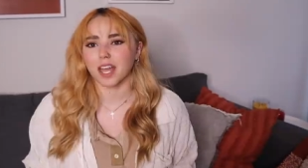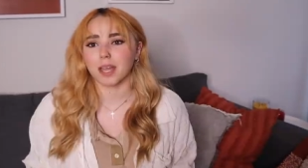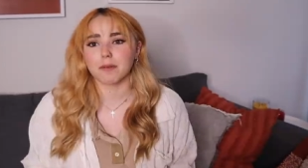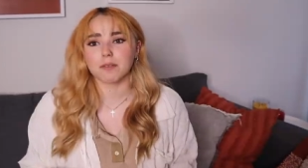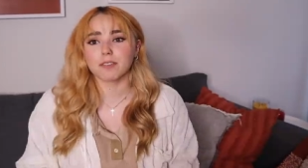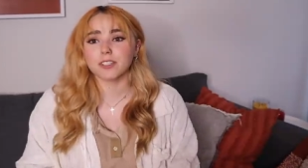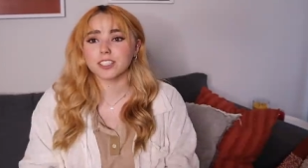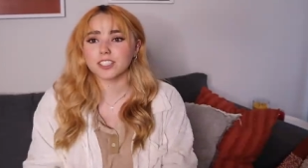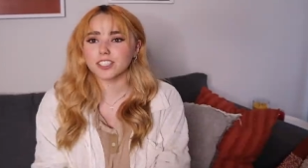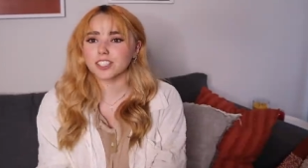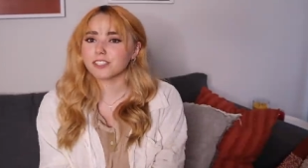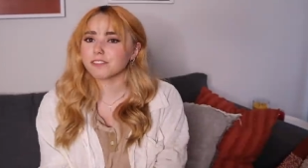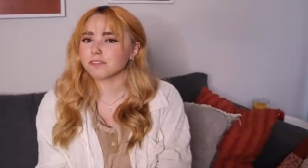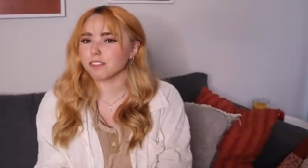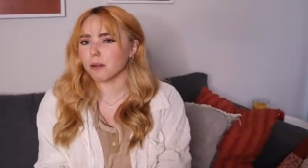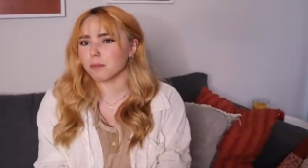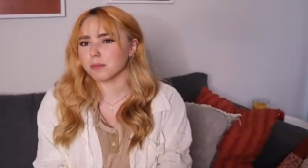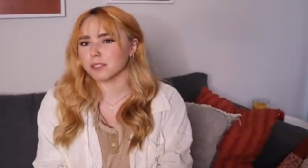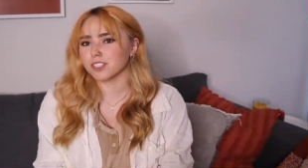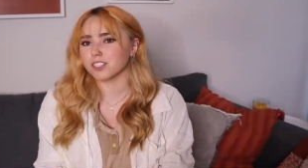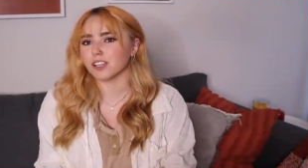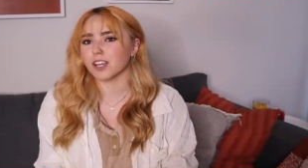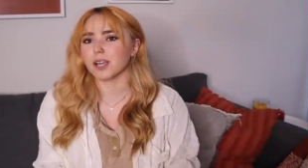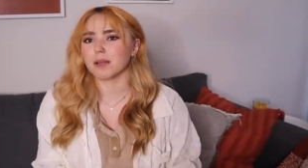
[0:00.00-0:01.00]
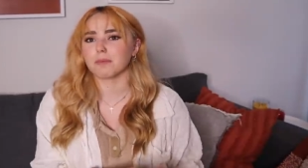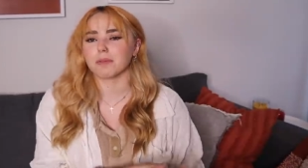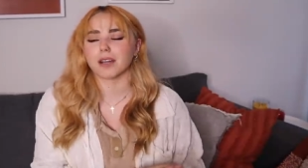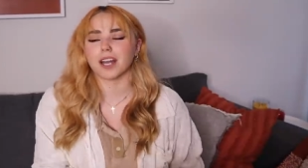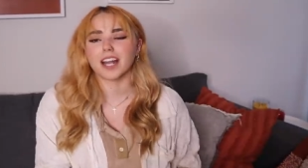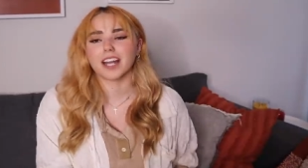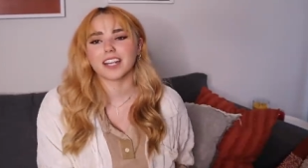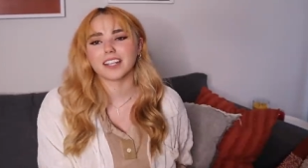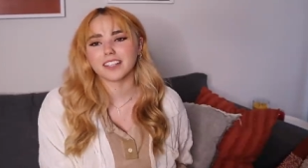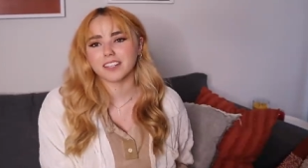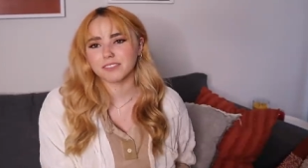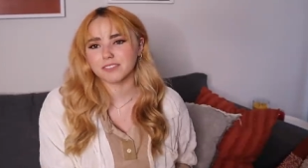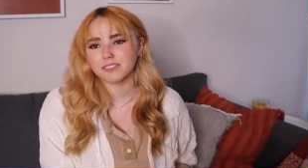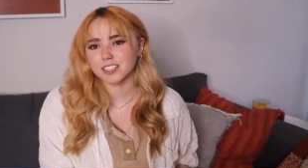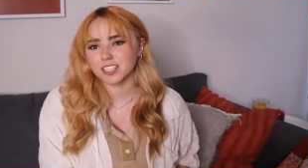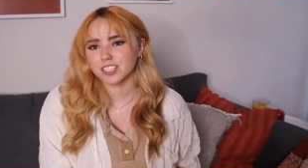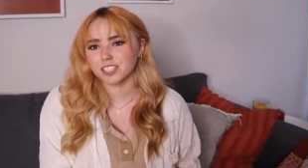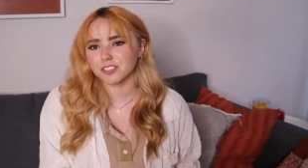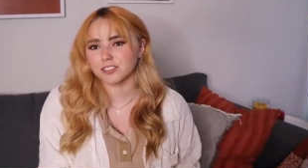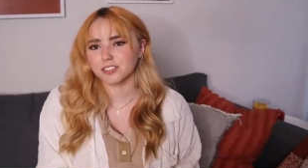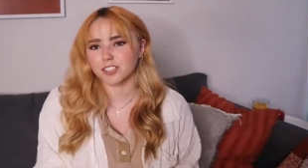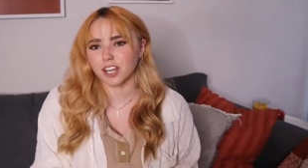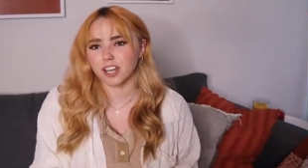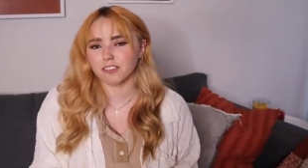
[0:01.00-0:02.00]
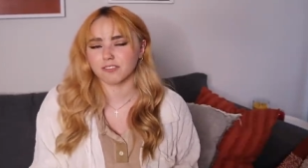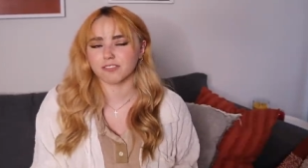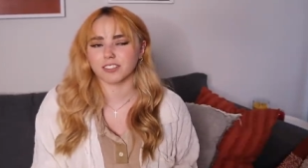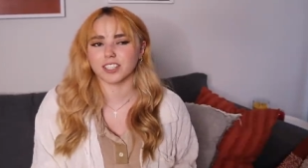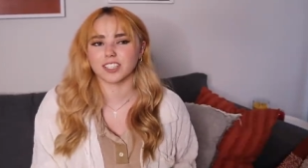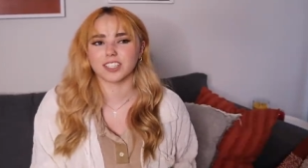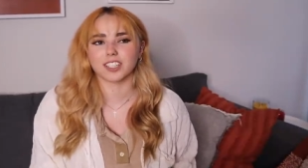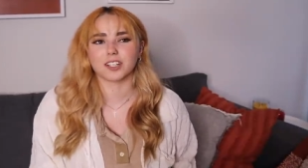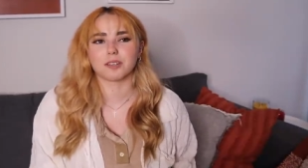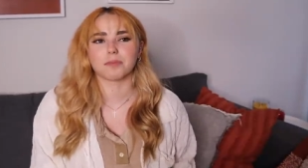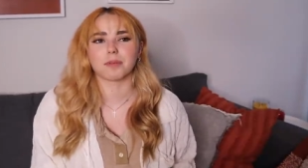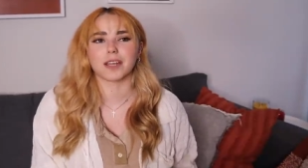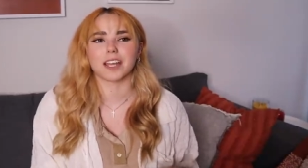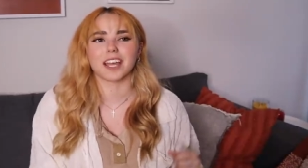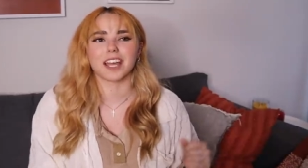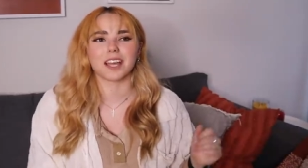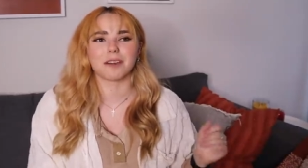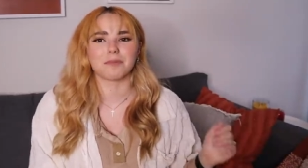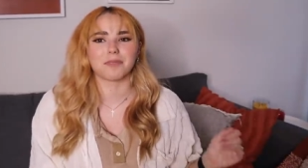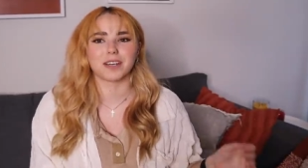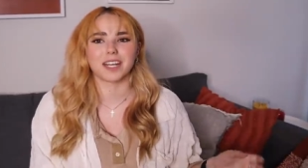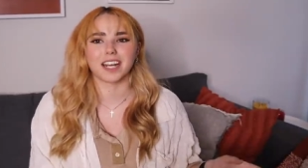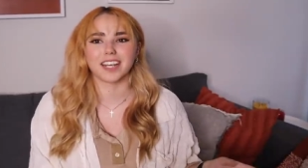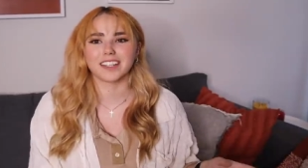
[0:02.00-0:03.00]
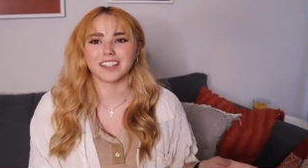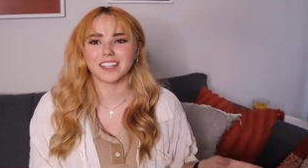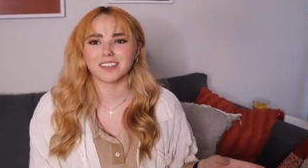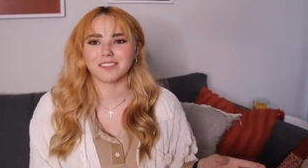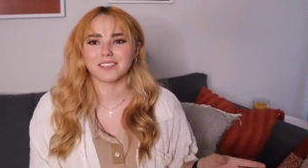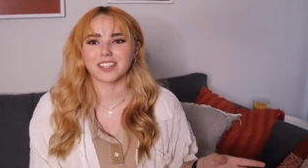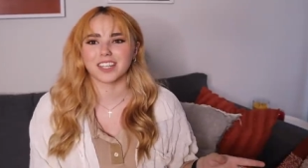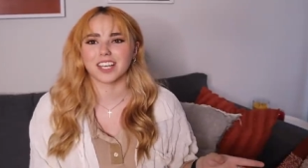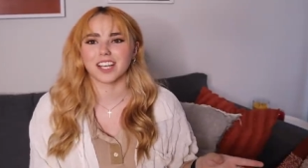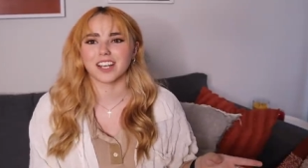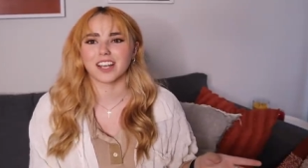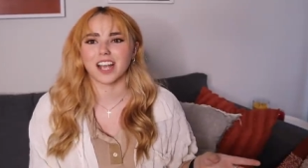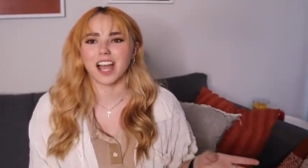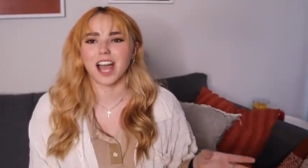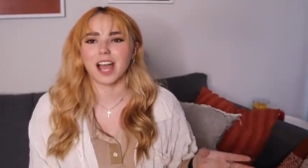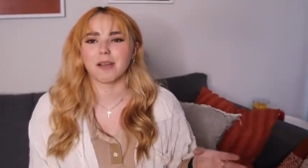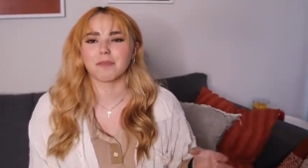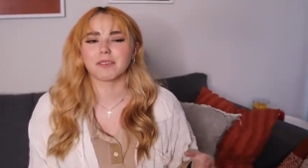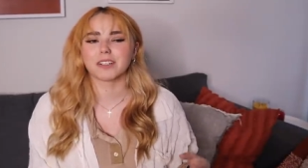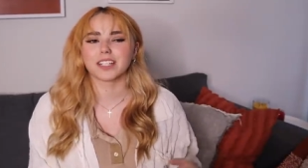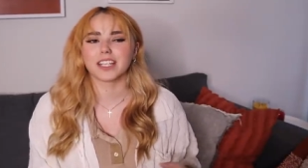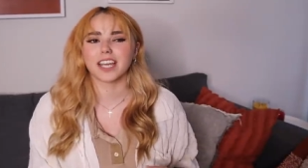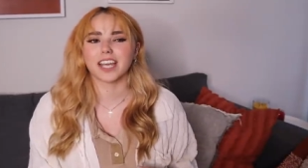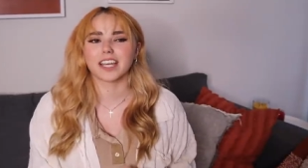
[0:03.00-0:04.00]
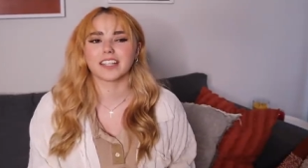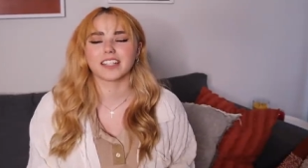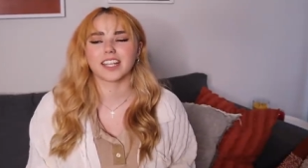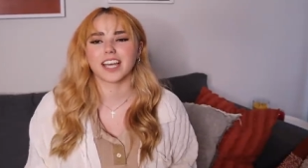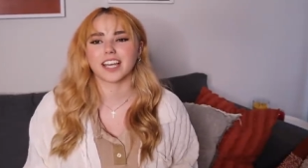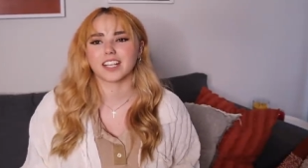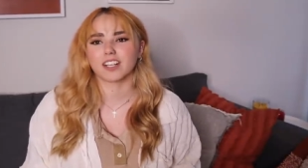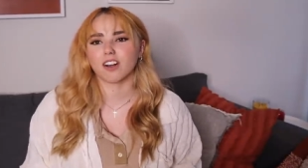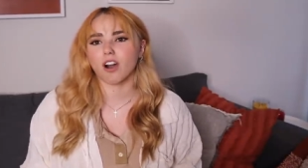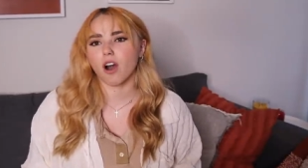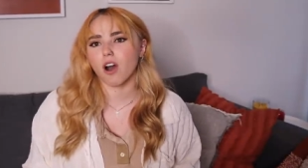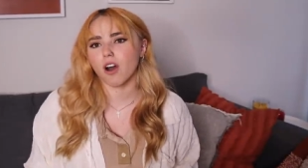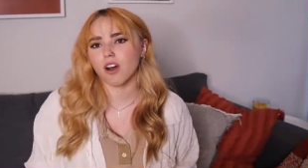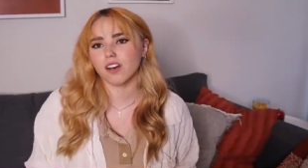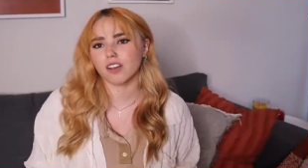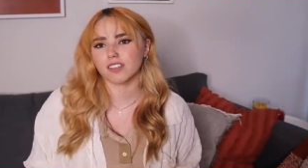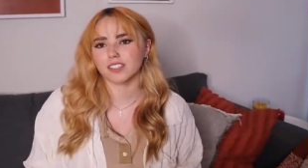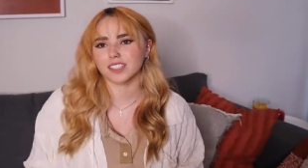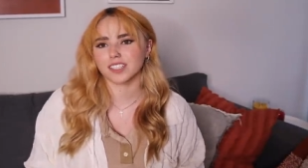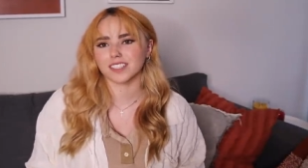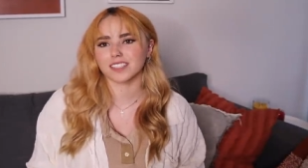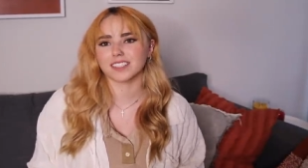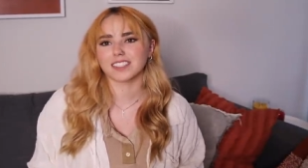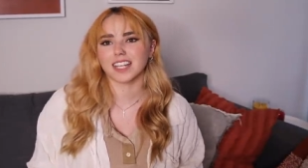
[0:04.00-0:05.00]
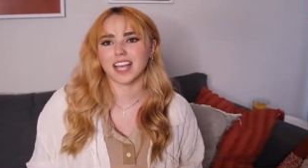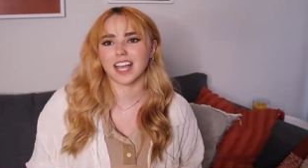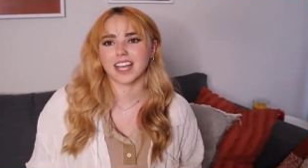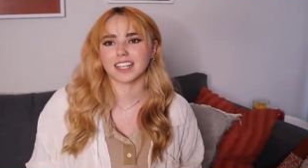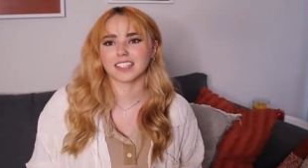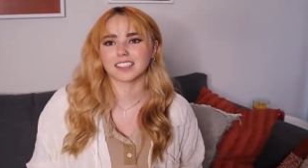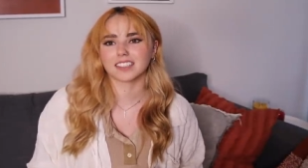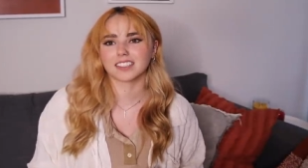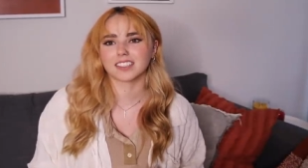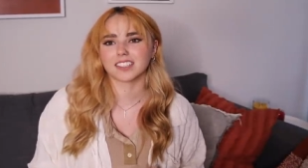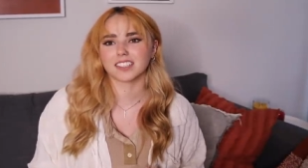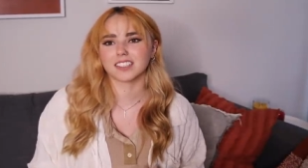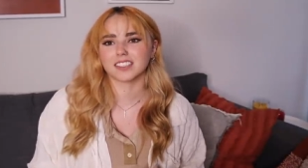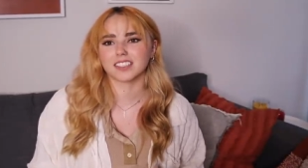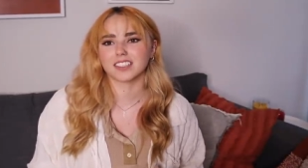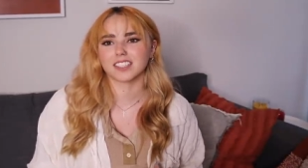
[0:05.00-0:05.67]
I'm originally from Missouri, but I lived in Utah for a little bit, and when I lived there, I would get like calls and texts and